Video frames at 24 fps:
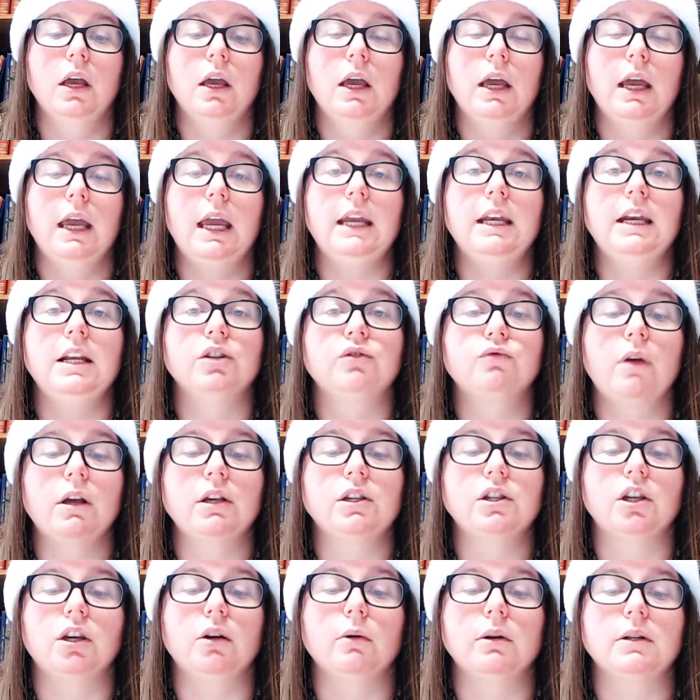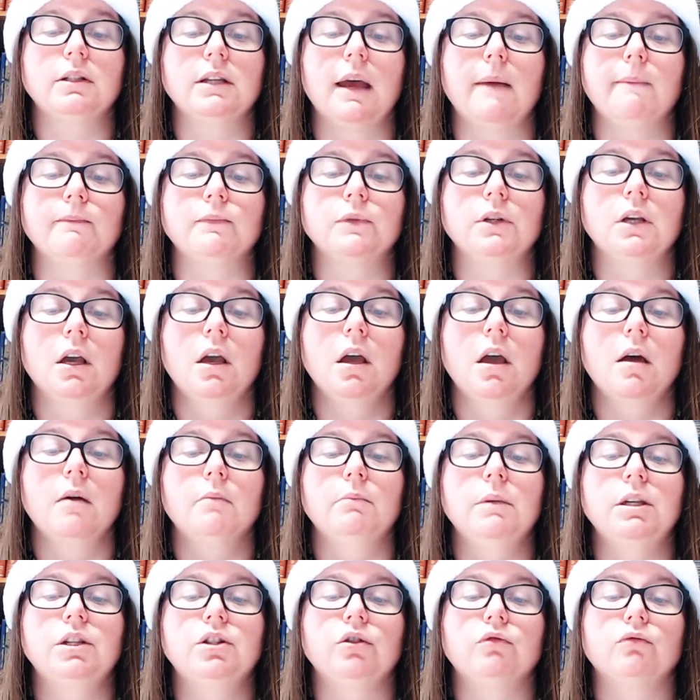In his rescue attempt,
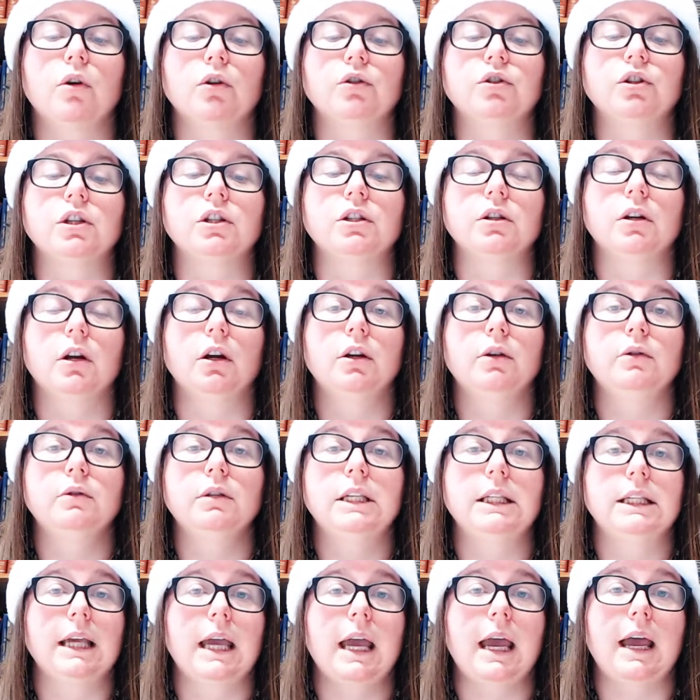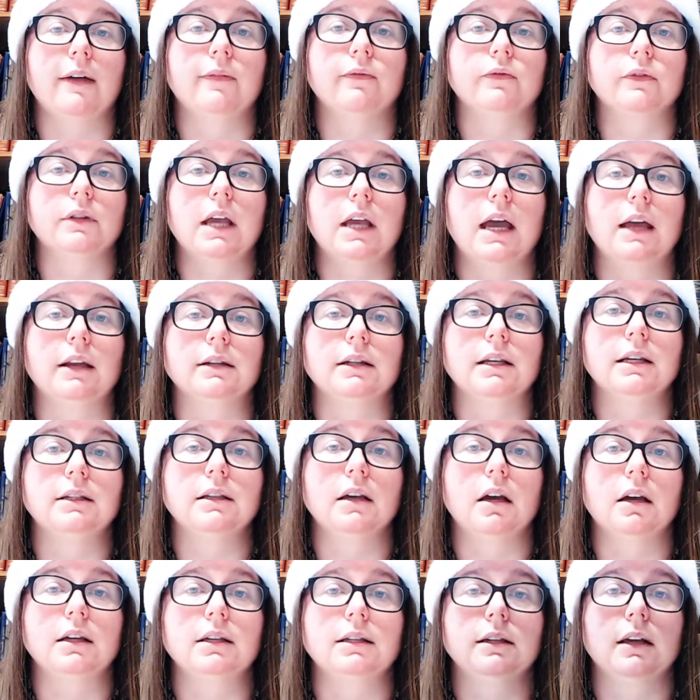Mr. Rochester loses a hand and his
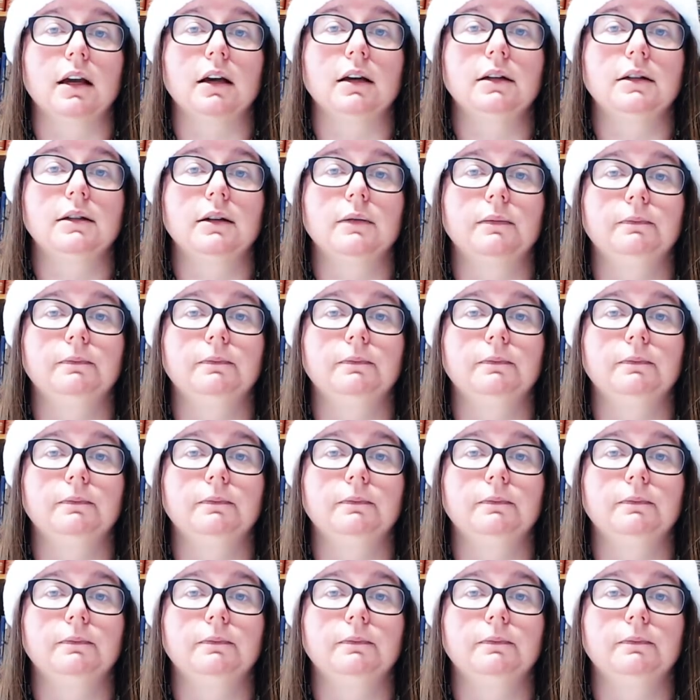eyesight.